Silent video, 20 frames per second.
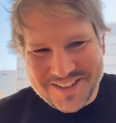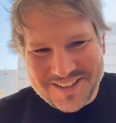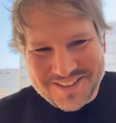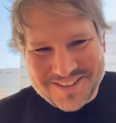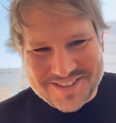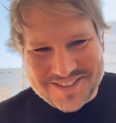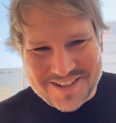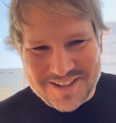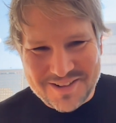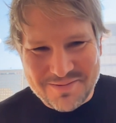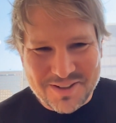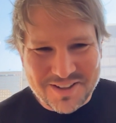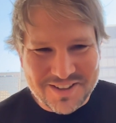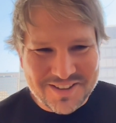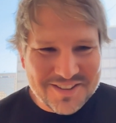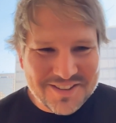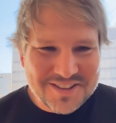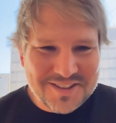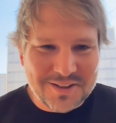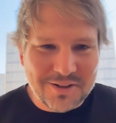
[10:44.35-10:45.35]
It's going to
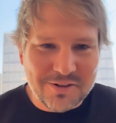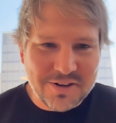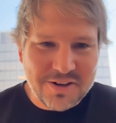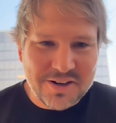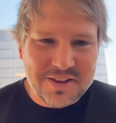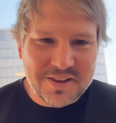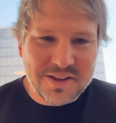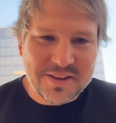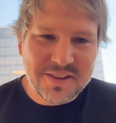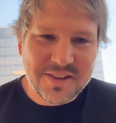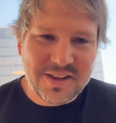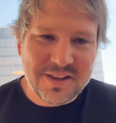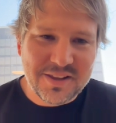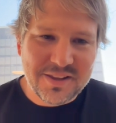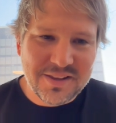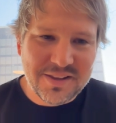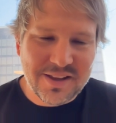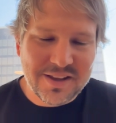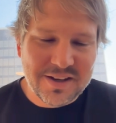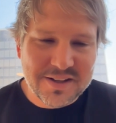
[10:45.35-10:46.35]
be slower
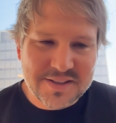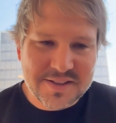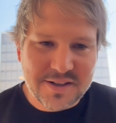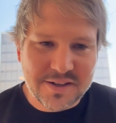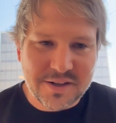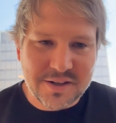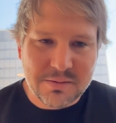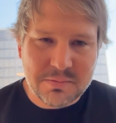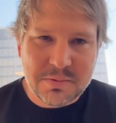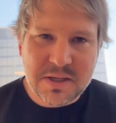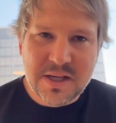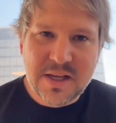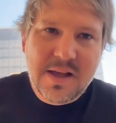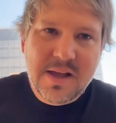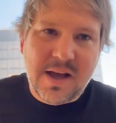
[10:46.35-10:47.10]
than a startup.